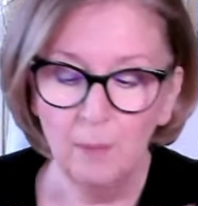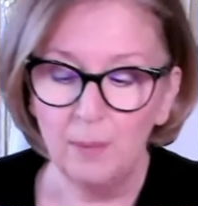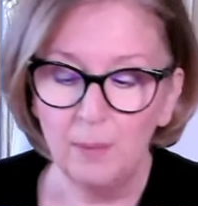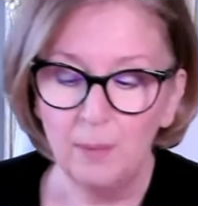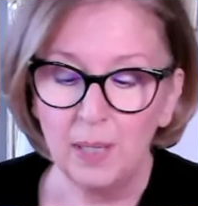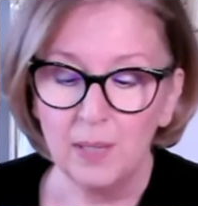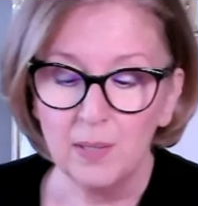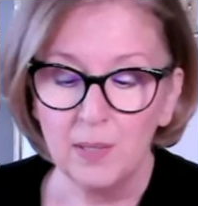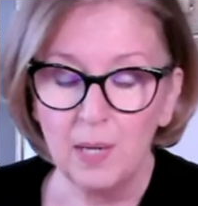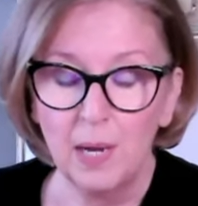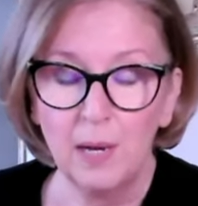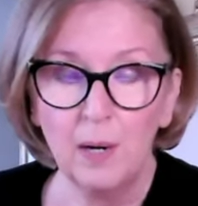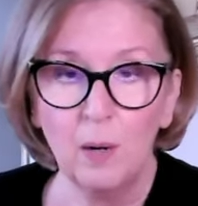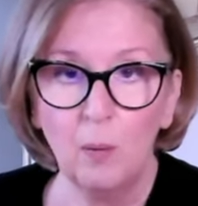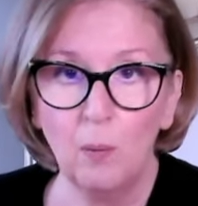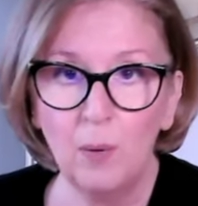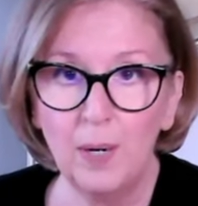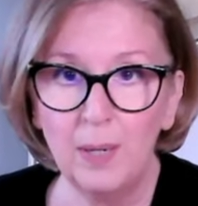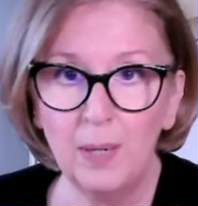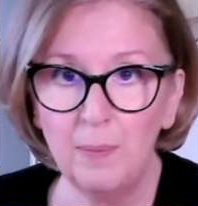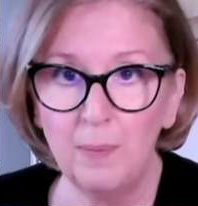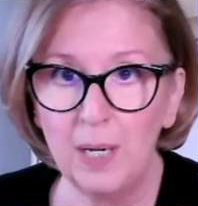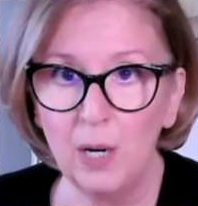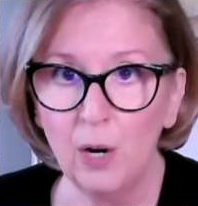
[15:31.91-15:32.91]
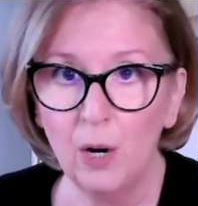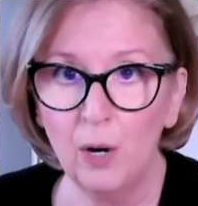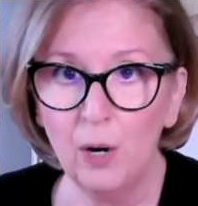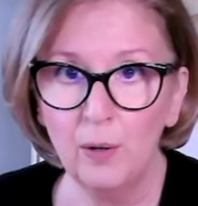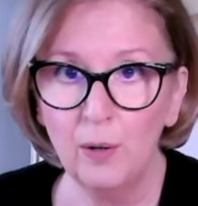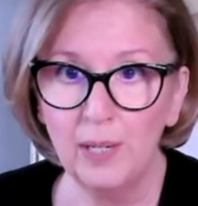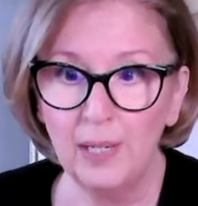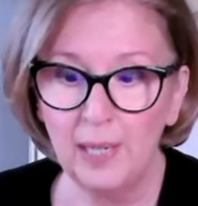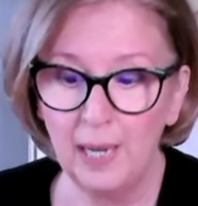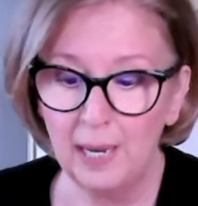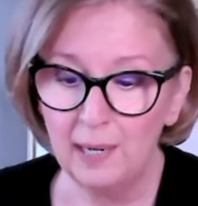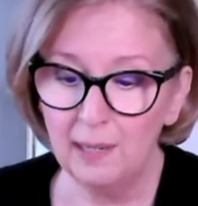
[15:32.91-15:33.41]
because I don't want to be
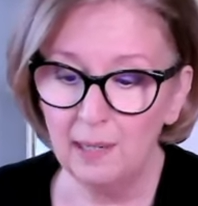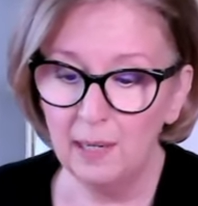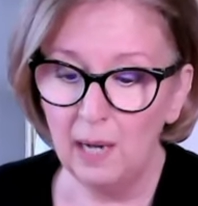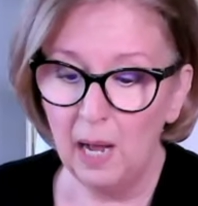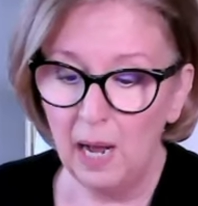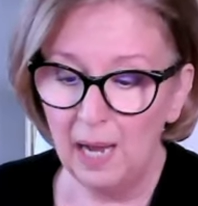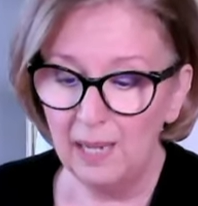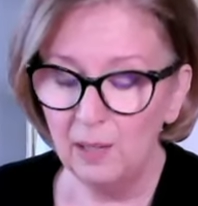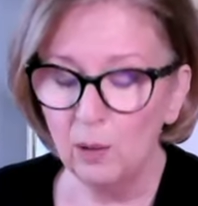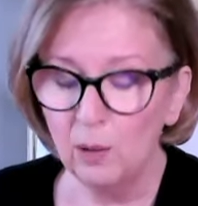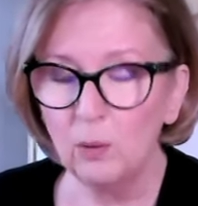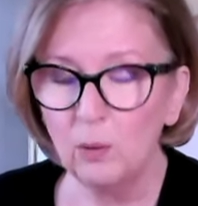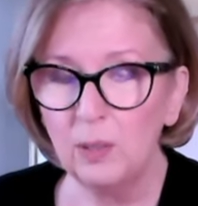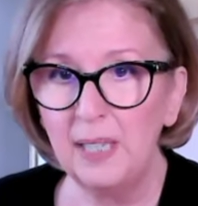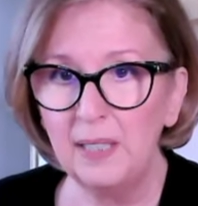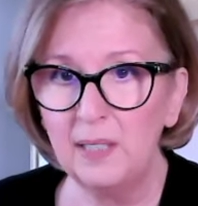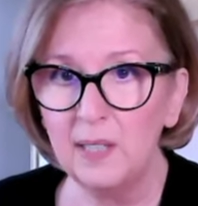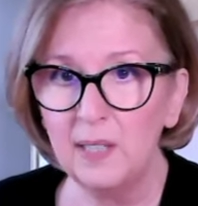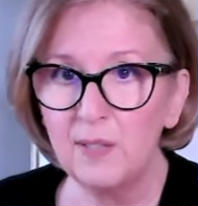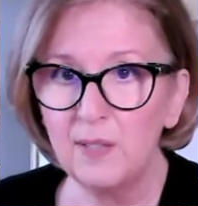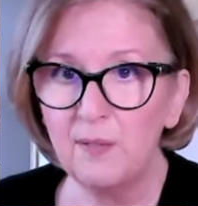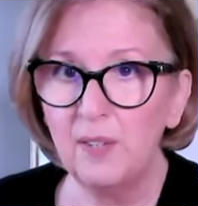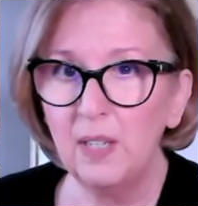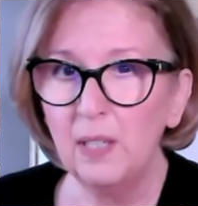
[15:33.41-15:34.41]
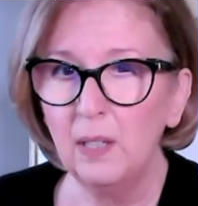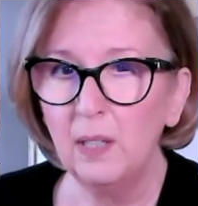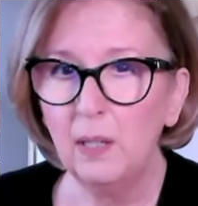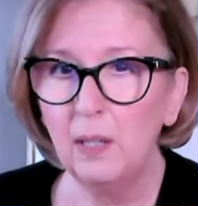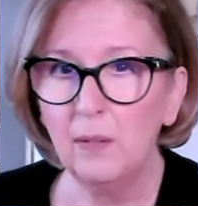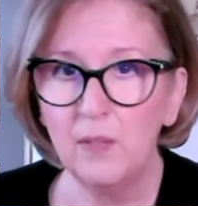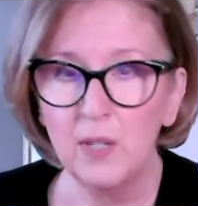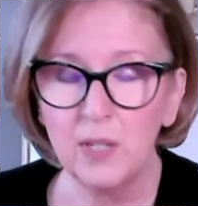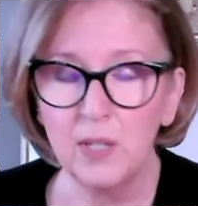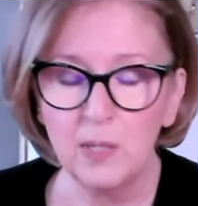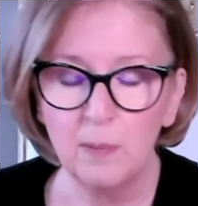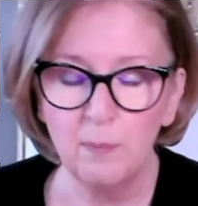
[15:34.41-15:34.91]
hurt again and I don't like this feeling
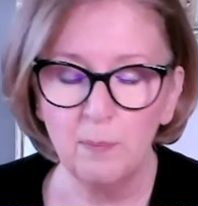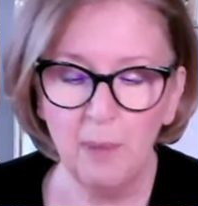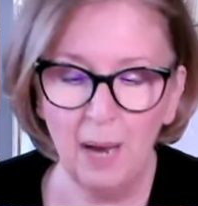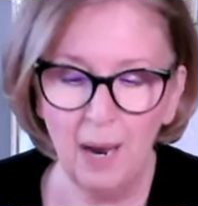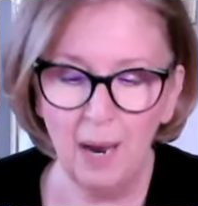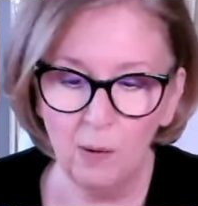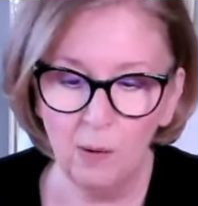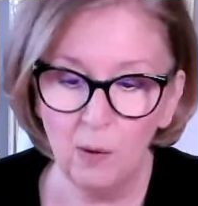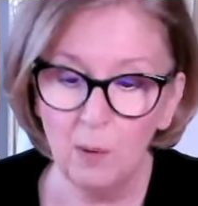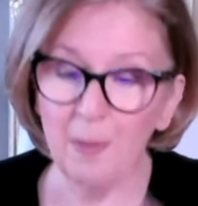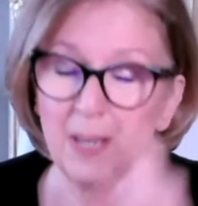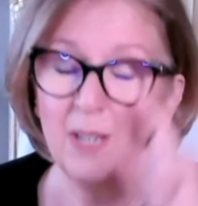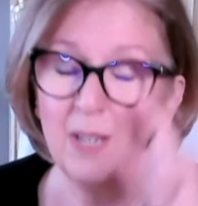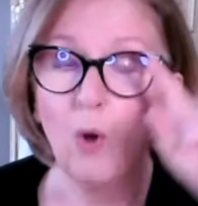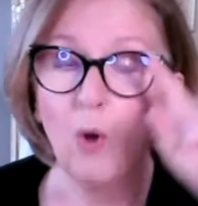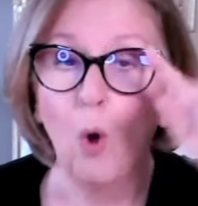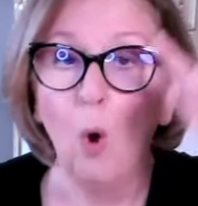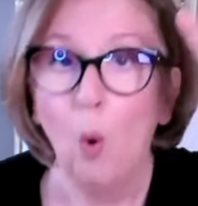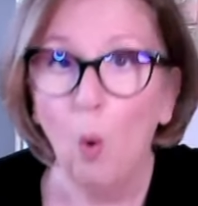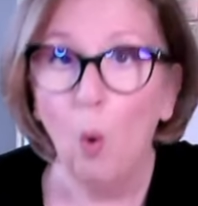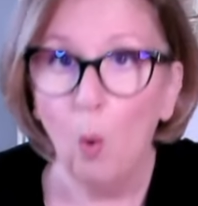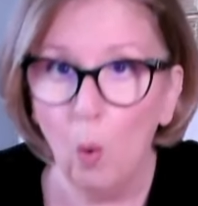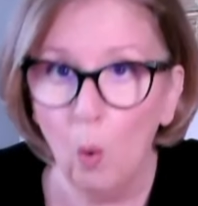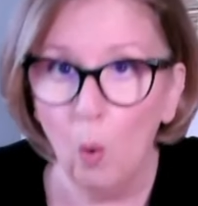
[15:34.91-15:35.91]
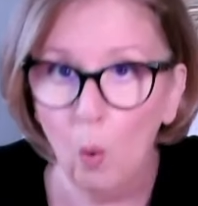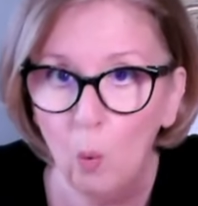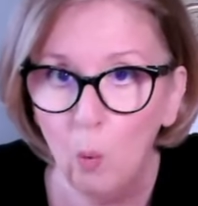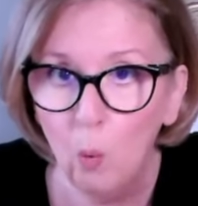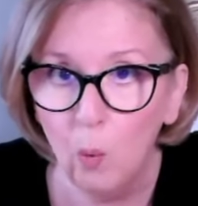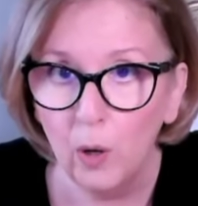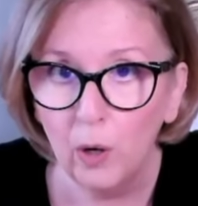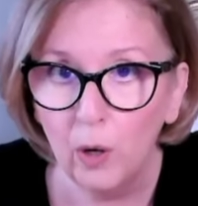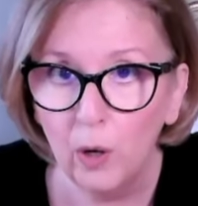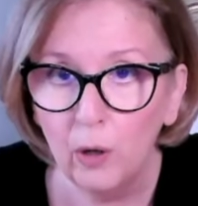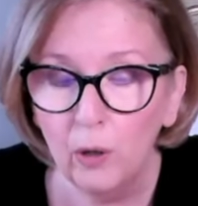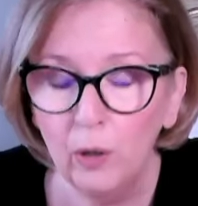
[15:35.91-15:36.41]
of disempowerment.
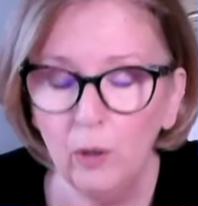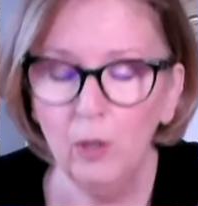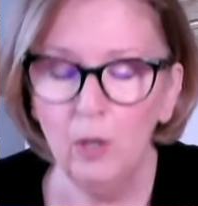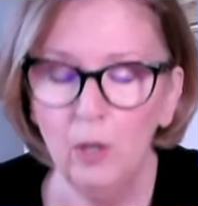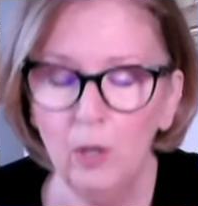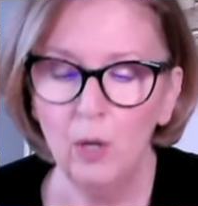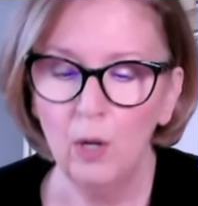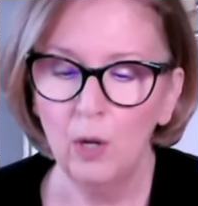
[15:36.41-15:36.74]
Or